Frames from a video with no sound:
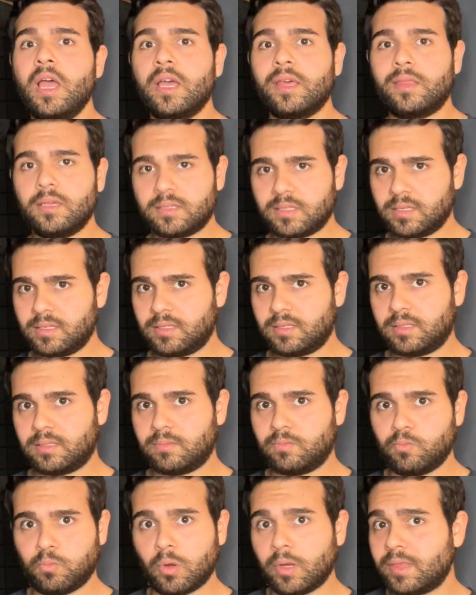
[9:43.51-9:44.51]
This is
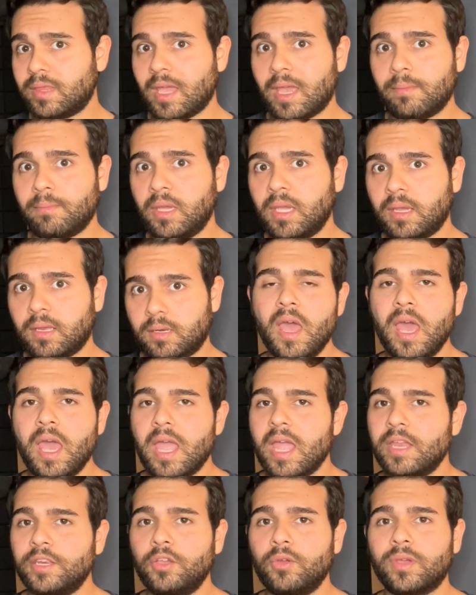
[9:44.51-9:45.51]
what they mean.
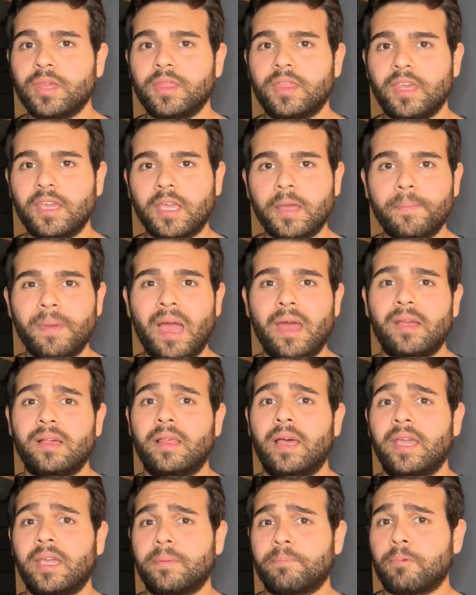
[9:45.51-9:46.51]
And you can think about it
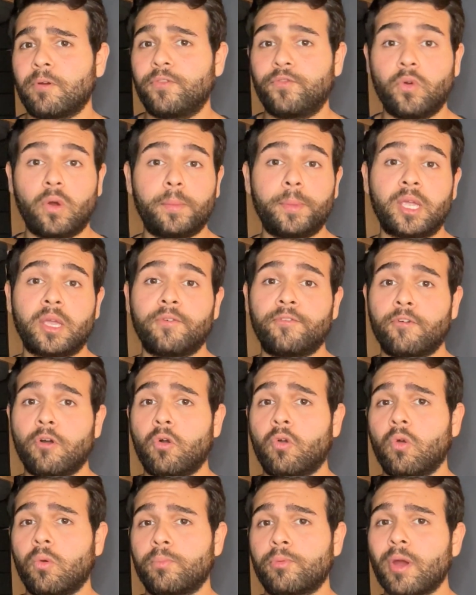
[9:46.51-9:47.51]
like performing a
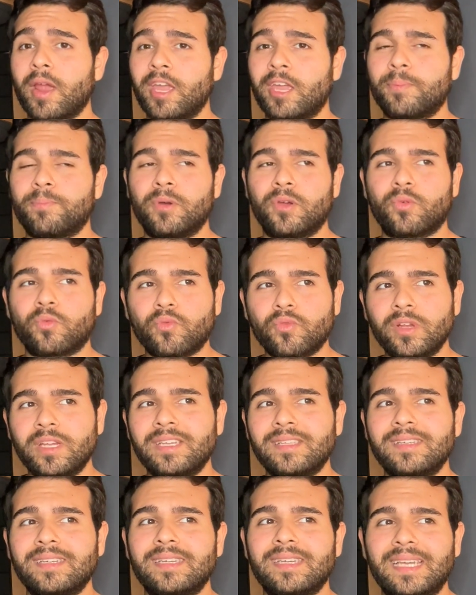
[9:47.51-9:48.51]
vocal break, but
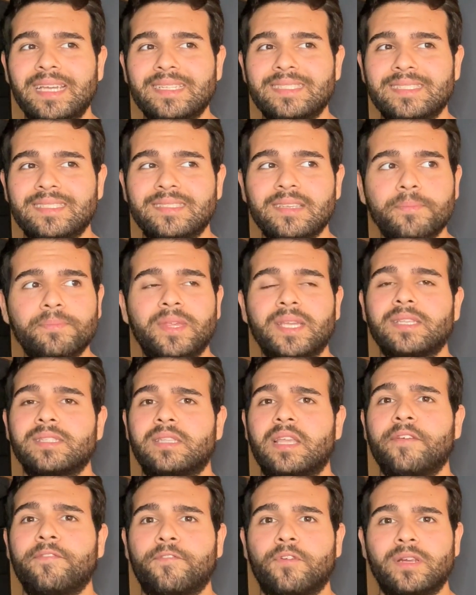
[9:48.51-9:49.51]
really it's something
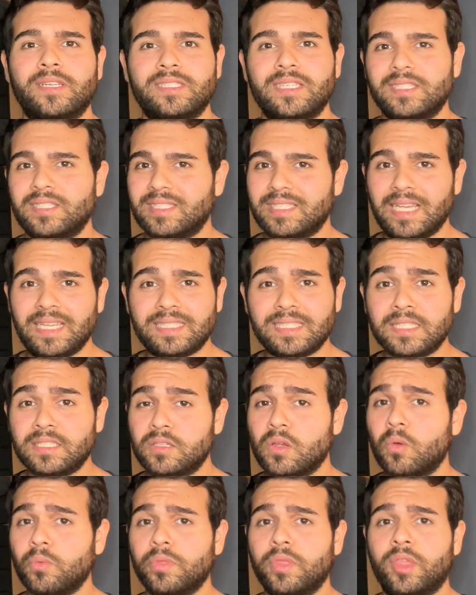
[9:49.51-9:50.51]
different. It's its
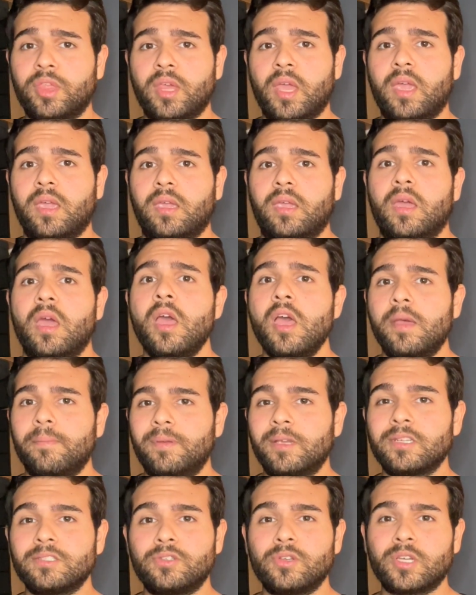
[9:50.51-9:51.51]
own thing,
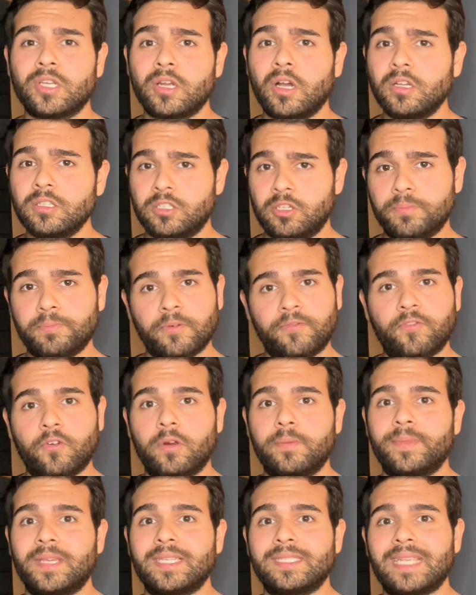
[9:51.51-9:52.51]
because you can also
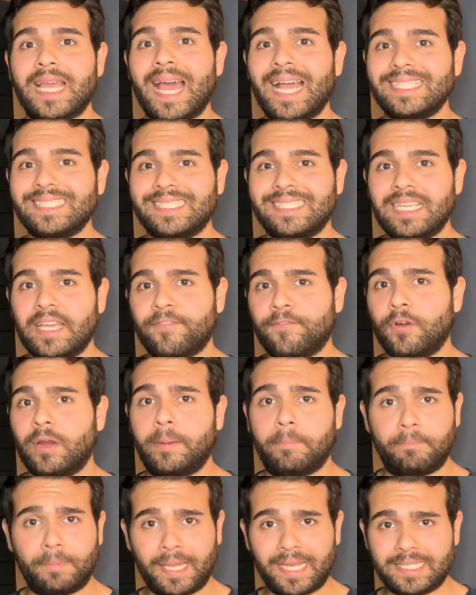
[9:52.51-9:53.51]
perform this at different
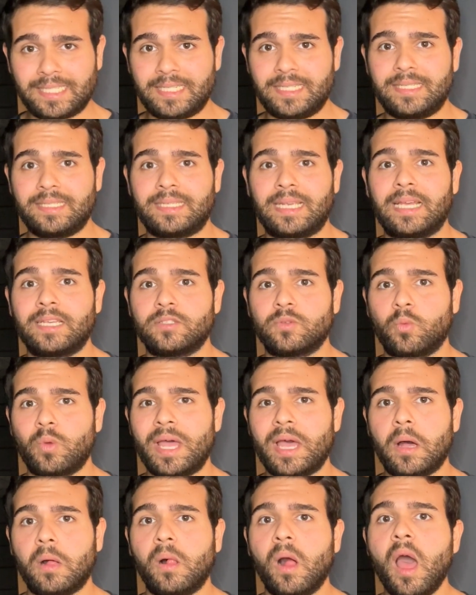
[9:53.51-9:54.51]
pitches as
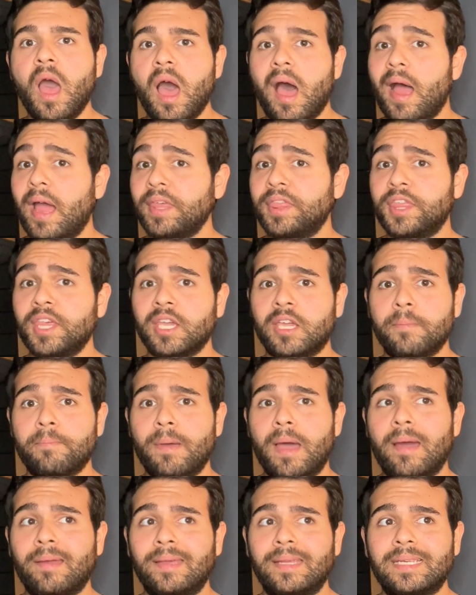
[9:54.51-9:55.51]
well. I think
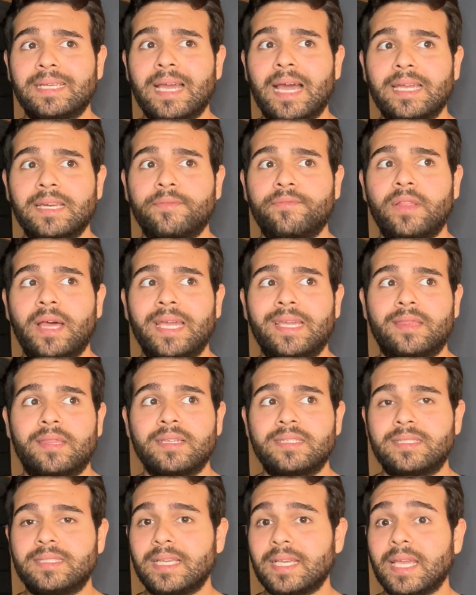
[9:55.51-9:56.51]
about it kind of like the
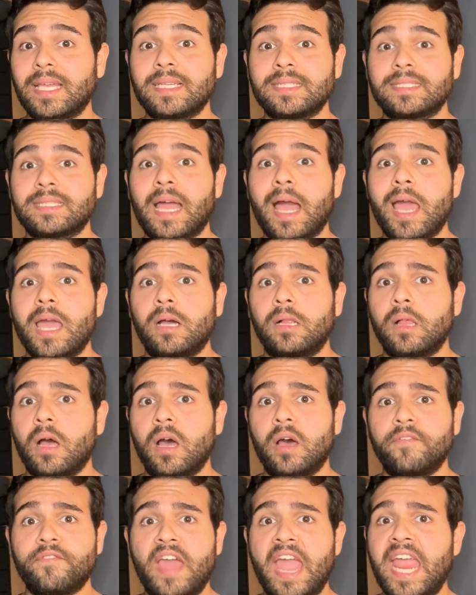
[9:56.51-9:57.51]
singing style
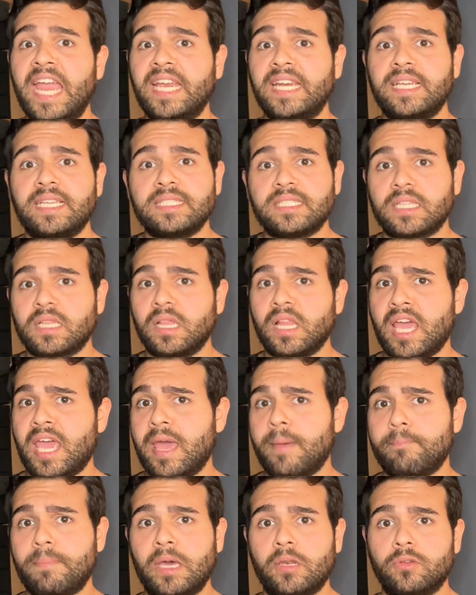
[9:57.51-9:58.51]
of 80s
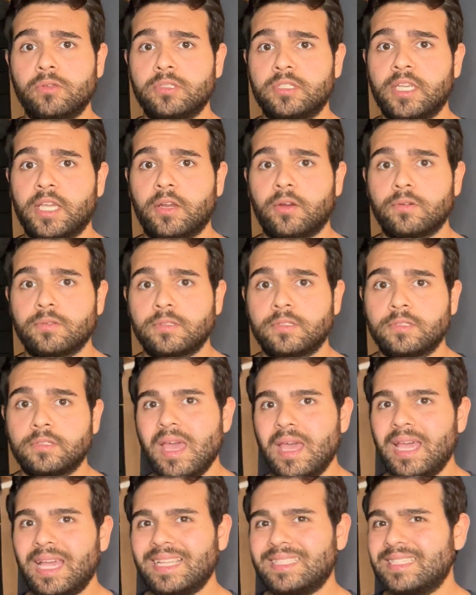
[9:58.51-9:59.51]
glam metal singers.
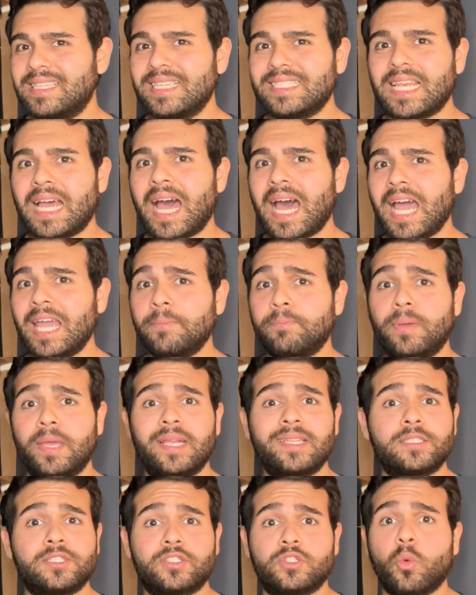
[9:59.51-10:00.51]
It's this
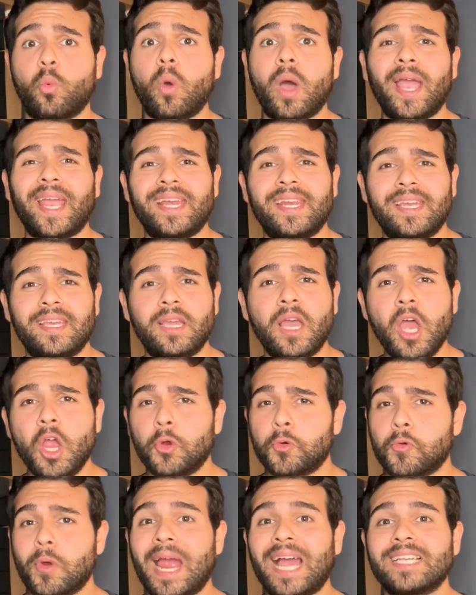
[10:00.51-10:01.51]
high-pitched, whiny,
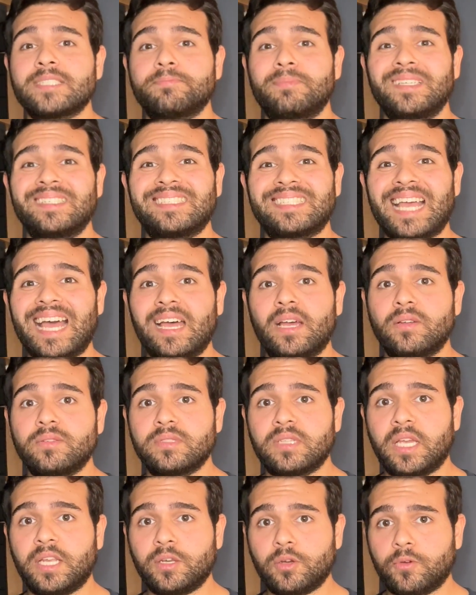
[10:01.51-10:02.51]
raspy
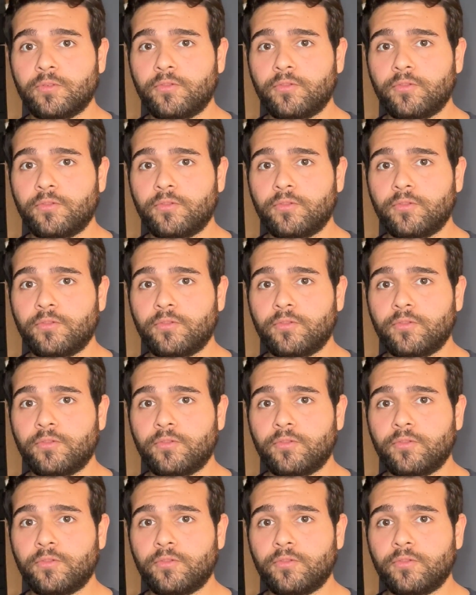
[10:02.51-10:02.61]
sound in your